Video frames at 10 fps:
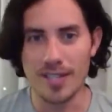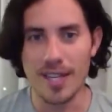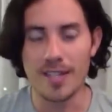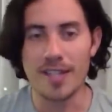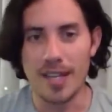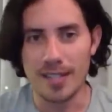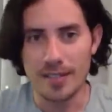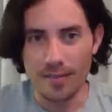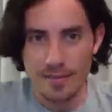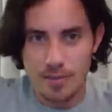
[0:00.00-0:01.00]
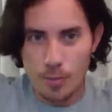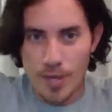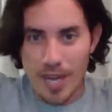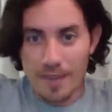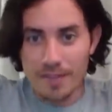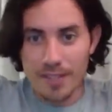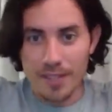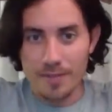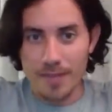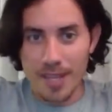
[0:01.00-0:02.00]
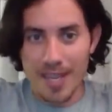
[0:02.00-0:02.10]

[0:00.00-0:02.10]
saying that we have the